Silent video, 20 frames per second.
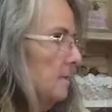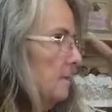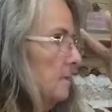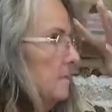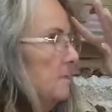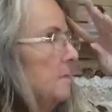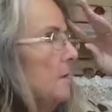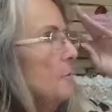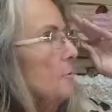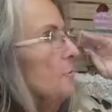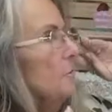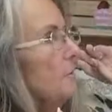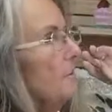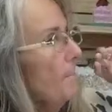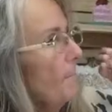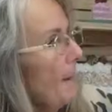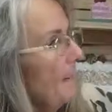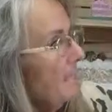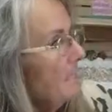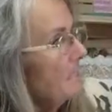So the
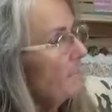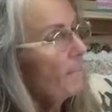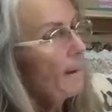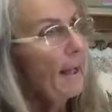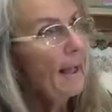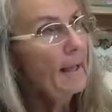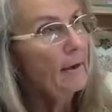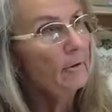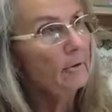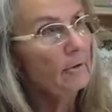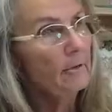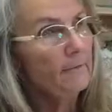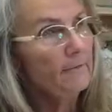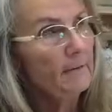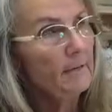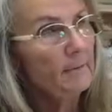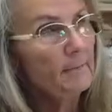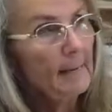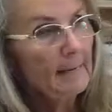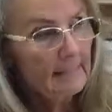basic pattern, if
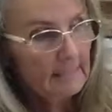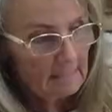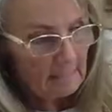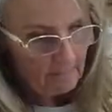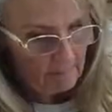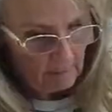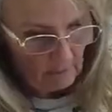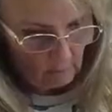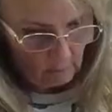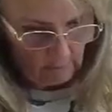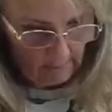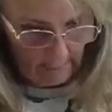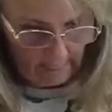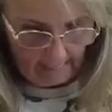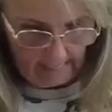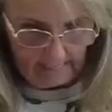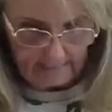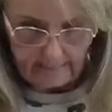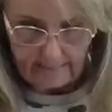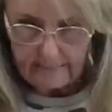anybody's coming on
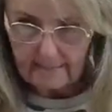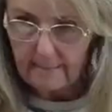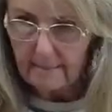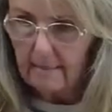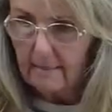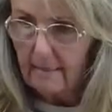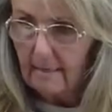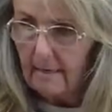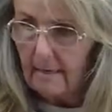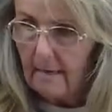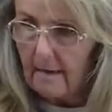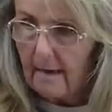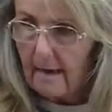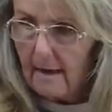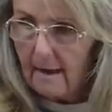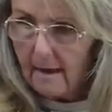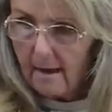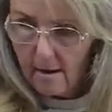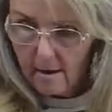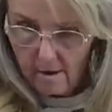late,
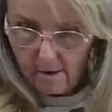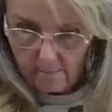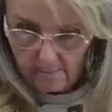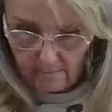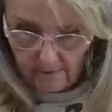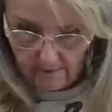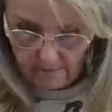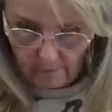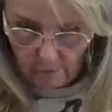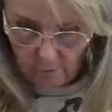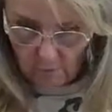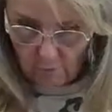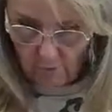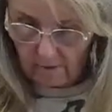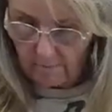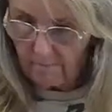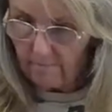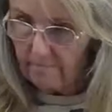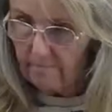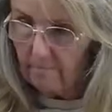if you
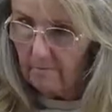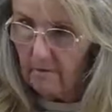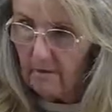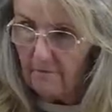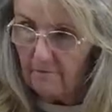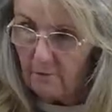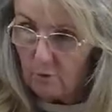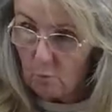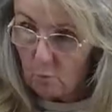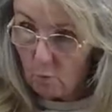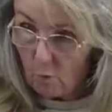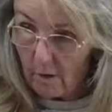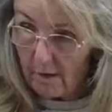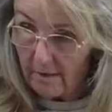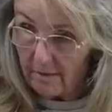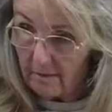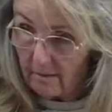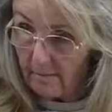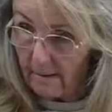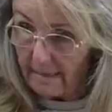
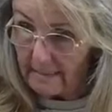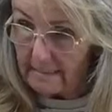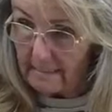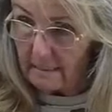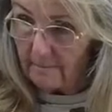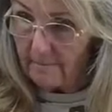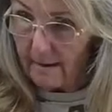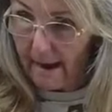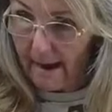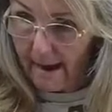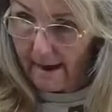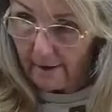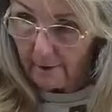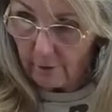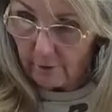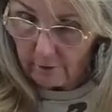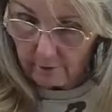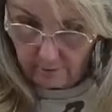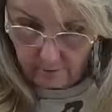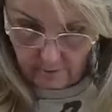want the basic
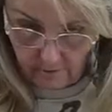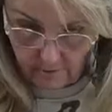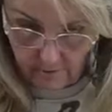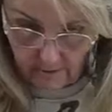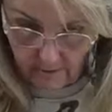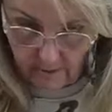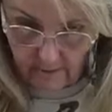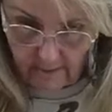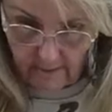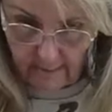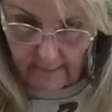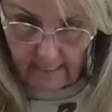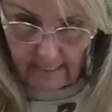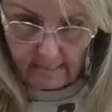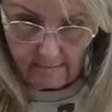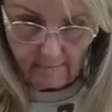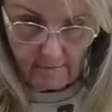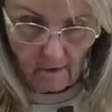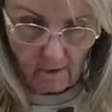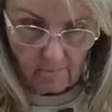pattern,
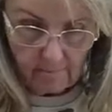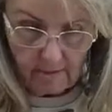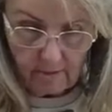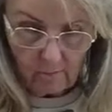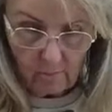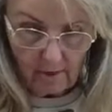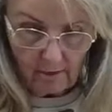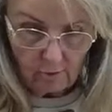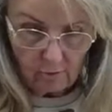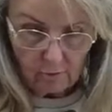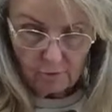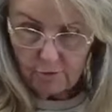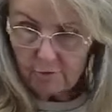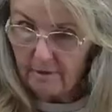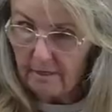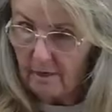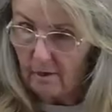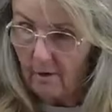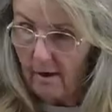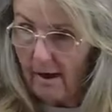email me
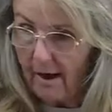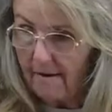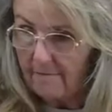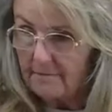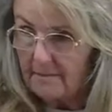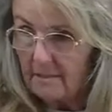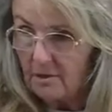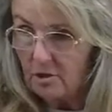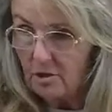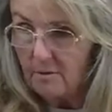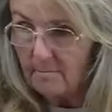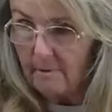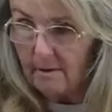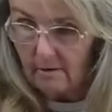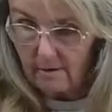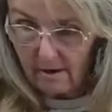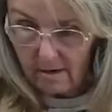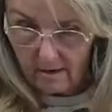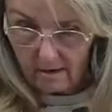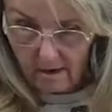
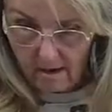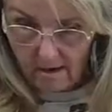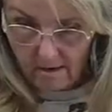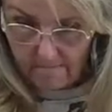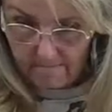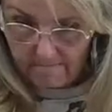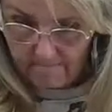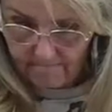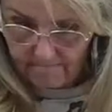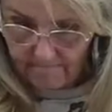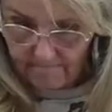Rachelsuniquecrafts@gmail.com,